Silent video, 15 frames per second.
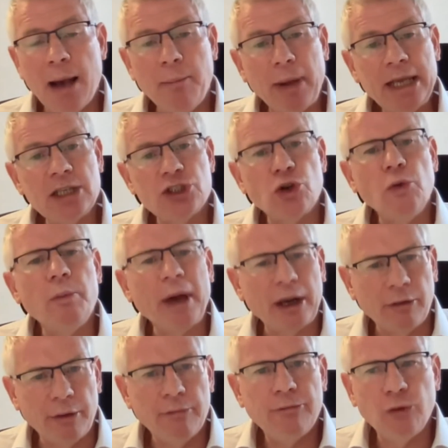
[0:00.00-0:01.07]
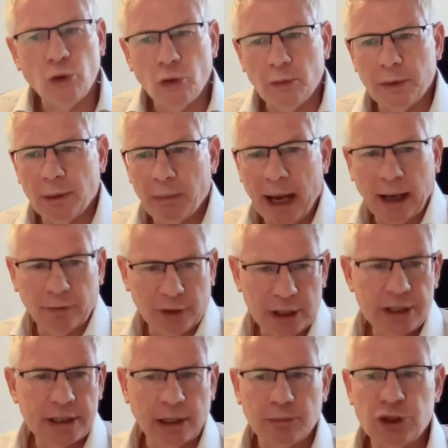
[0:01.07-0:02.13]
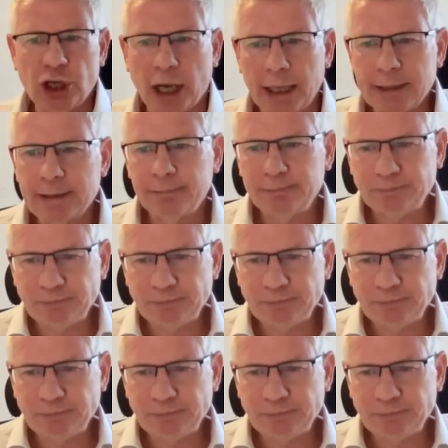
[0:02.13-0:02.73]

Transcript: and make us all better informed about this subject.